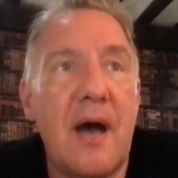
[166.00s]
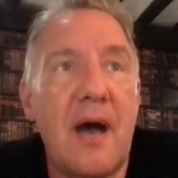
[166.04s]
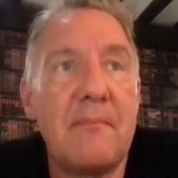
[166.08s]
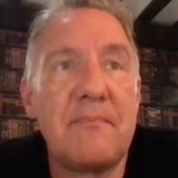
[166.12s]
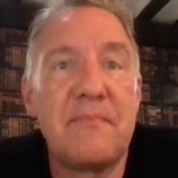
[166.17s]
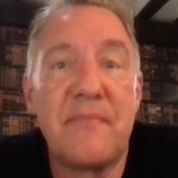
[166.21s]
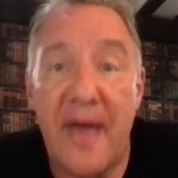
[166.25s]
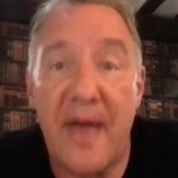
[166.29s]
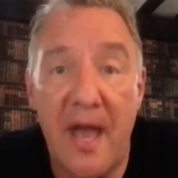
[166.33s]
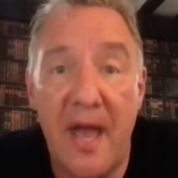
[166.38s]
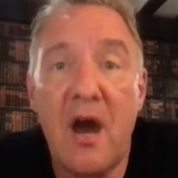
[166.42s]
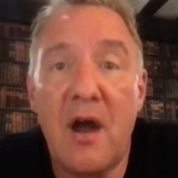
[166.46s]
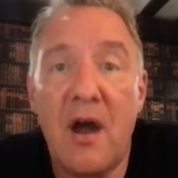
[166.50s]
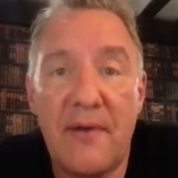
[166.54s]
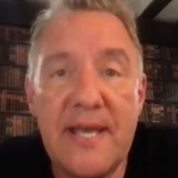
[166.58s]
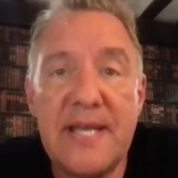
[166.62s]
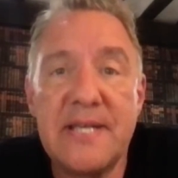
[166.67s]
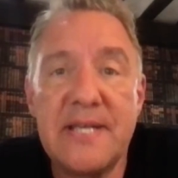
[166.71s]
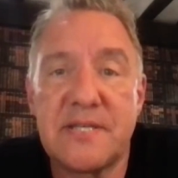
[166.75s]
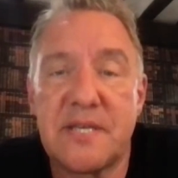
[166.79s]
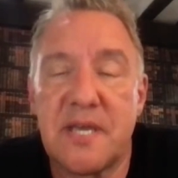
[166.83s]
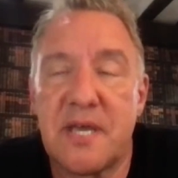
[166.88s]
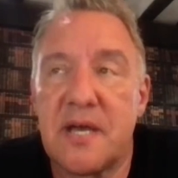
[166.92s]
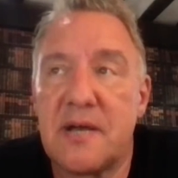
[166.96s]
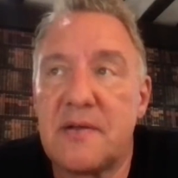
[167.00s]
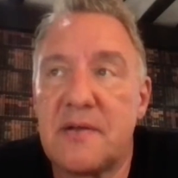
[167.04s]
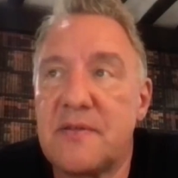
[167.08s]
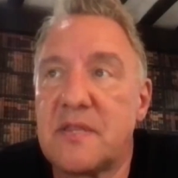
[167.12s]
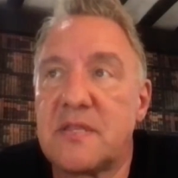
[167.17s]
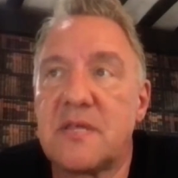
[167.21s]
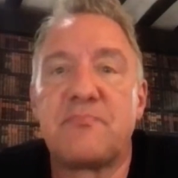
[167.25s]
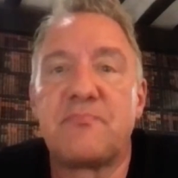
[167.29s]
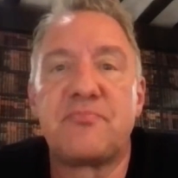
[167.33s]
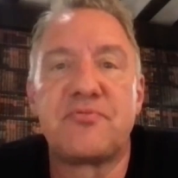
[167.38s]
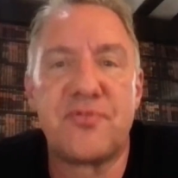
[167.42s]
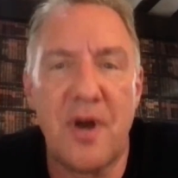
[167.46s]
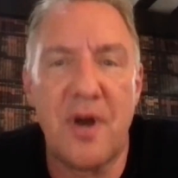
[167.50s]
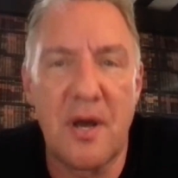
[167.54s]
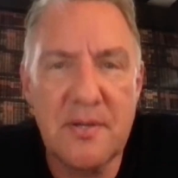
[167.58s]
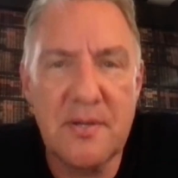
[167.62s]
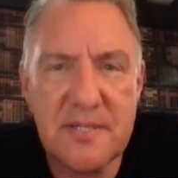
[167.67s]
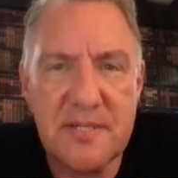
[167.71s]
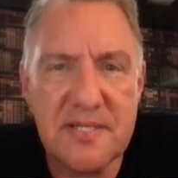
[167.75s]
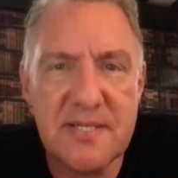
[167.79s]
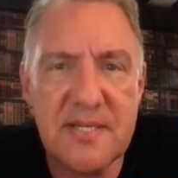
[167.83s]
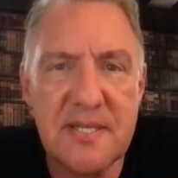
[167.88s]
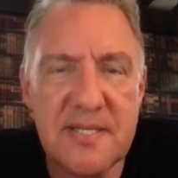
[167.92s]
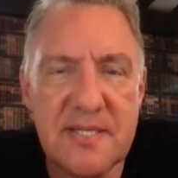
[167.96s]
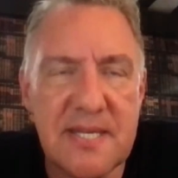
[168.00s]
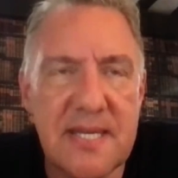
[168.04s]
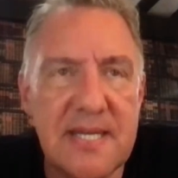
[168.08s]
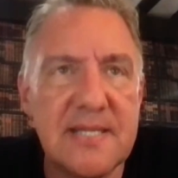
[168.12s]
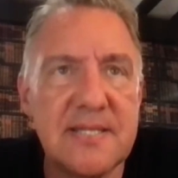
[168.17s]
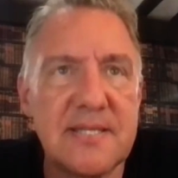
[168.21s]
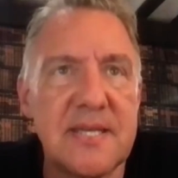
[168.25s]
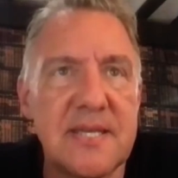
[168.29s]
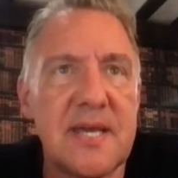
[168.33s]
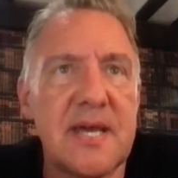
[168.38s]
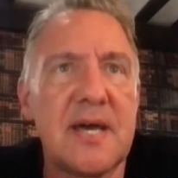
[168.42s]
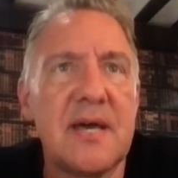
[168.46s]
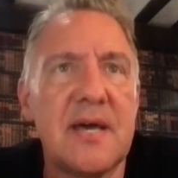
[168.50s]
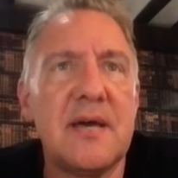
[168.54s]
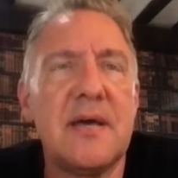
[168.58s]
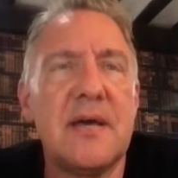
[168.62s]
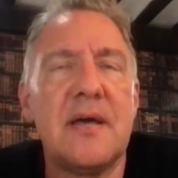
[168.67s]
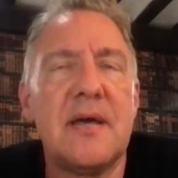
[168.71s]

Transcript: They are easier. The process is easier.